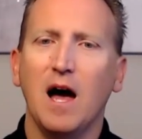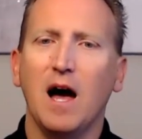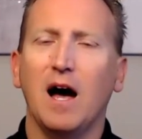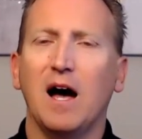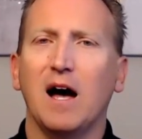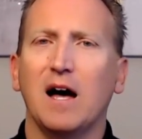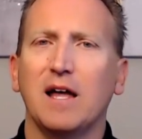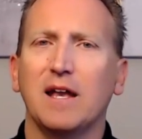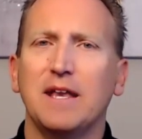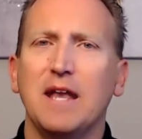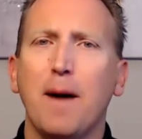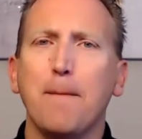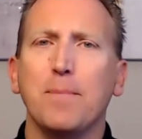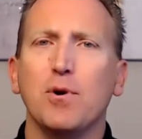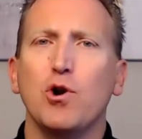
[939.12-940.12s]

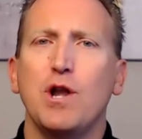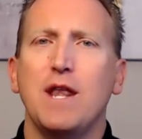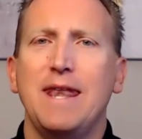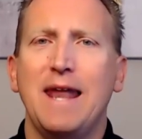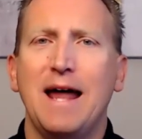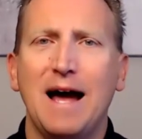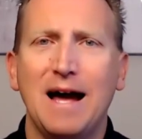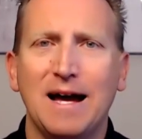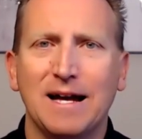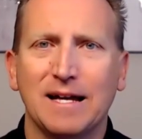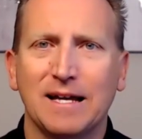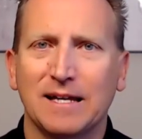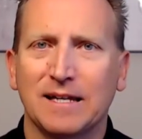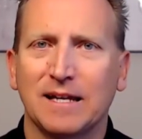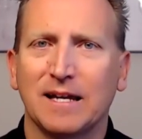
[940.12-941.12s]
Number
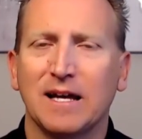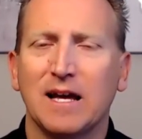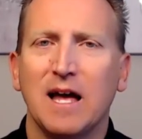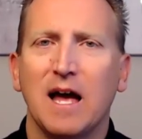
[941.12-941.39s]
nine,